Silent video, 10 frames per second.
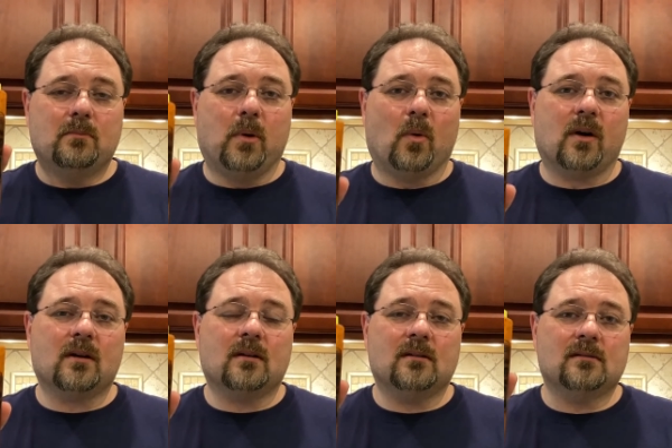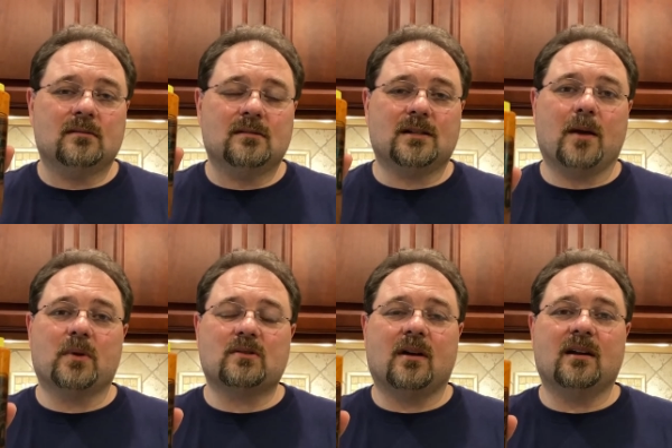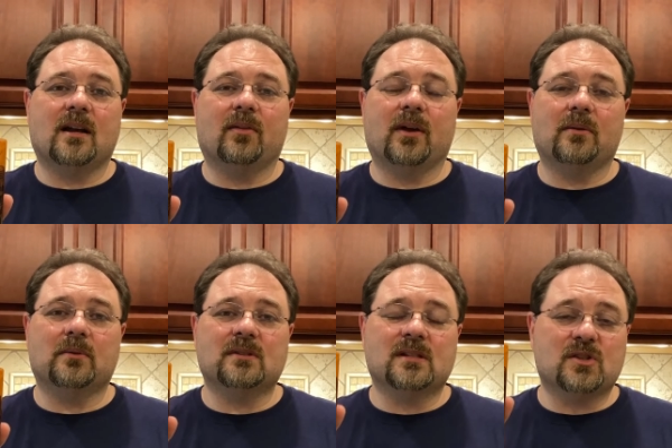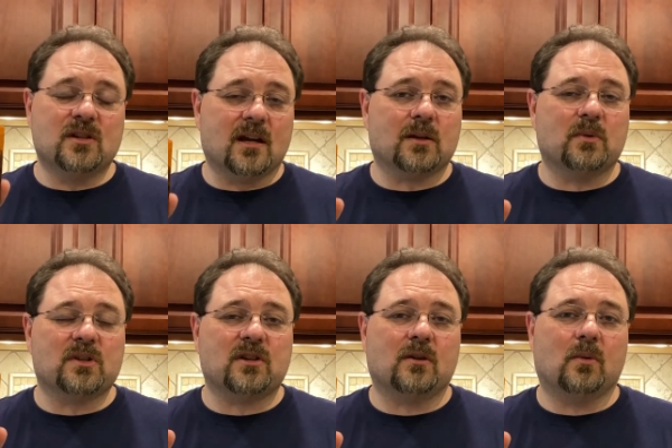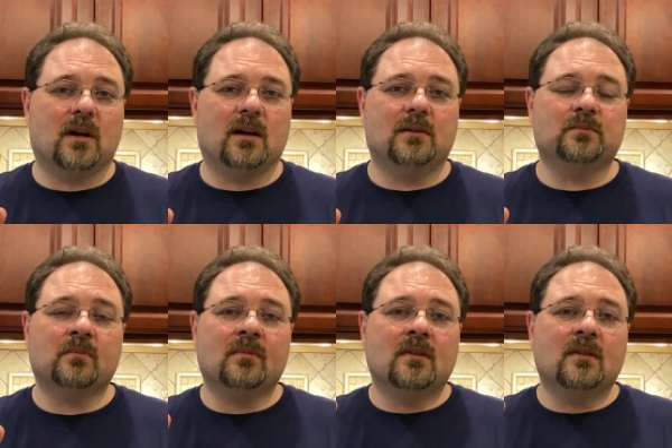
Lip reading: pork sandwich right now that was injected with Cheerwine